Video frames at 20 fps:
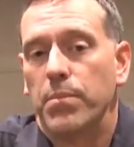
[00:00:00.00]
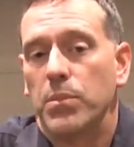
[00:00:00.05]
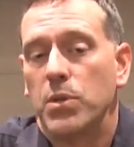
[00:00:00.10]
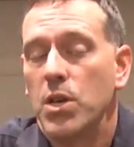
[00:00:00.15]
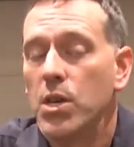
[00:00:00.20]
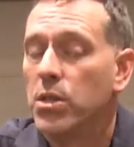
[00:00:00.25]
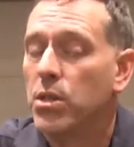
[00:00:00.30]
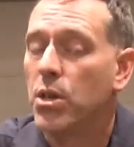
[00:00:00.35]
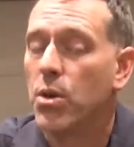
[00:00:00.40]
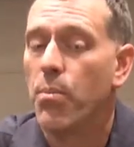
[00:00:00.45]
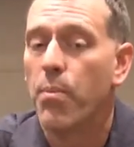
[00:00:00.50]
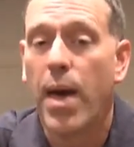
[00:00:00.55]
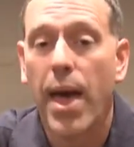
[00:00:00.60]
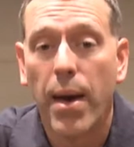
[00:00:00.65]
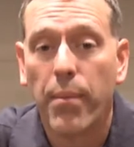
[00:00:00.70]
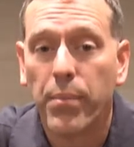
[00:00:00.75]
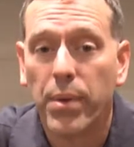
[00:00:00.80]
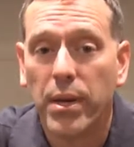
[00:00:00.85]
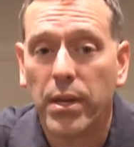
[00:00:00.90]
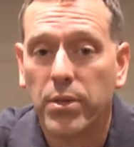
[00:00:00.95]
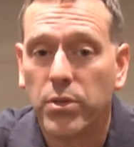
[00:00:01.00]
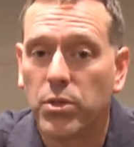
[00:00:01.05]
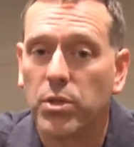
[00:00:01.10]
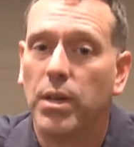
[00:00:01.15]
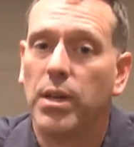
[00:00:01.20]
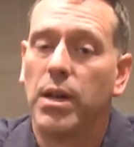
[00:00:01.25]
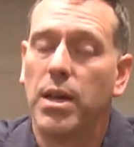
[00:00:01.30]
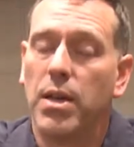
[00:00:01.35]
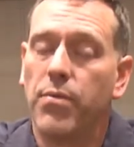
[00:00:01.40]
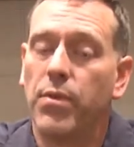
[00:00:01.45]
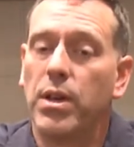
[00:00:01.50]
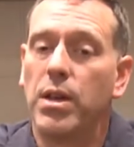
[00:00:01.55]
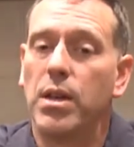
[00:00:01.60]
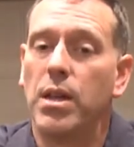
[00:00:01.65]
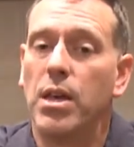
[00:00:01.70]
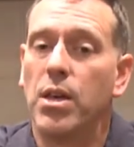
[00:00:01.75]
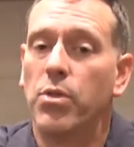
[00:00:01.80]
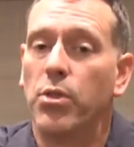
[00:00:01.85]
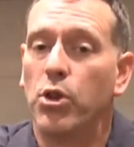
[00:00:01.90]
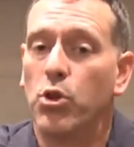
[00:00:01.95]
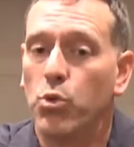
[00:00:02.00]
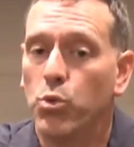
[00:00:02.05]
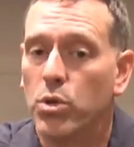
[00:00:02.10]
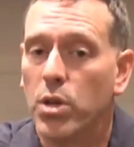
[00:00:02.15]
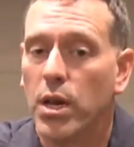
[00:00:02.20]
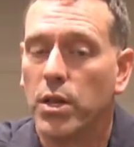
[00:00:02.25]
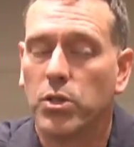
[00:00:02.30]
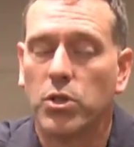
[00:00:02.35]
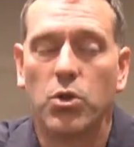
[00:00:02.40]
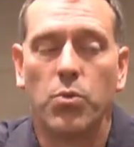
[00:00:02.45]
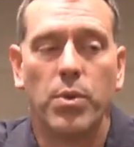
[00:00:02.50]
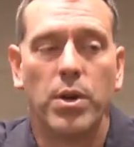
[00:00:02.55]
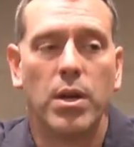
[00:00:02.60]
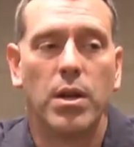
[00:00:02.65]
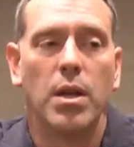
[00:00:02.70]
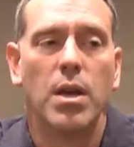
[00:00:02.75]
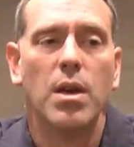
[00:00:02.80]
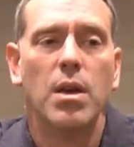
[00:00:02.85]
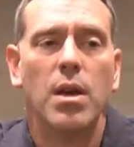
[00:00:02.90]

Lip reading: Ten Commandments and even in the New Testament?